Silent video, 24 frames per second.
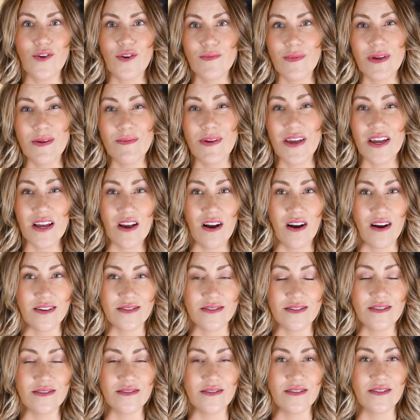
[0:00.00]
or maybe it
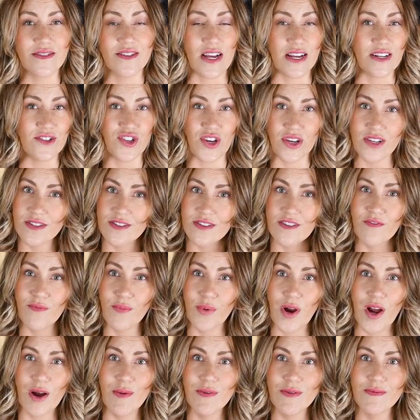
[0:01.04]
causes digestive
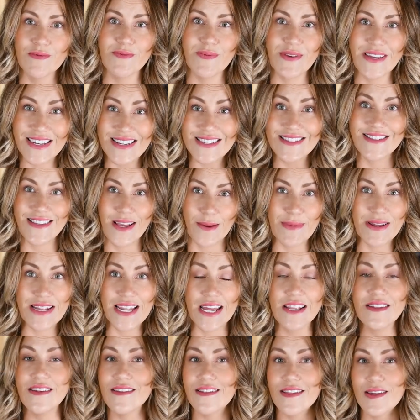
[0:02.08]
problems, because I mean,
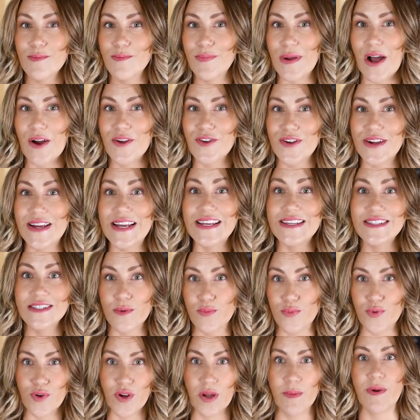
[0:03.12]
inulin powder is a
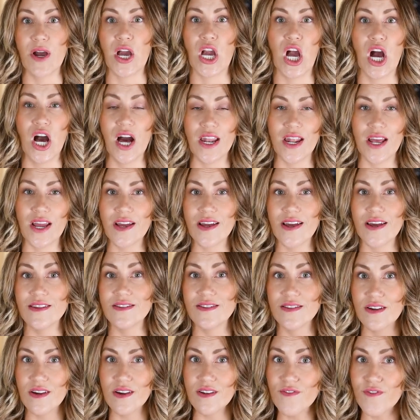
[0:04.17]
prebiotic.
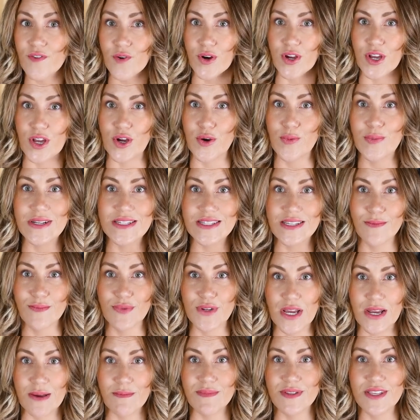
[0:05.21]
It's good for you, but
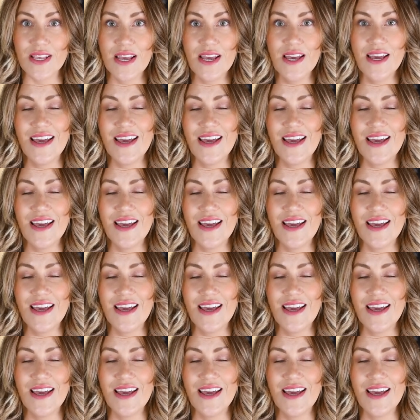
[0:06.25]
sometimes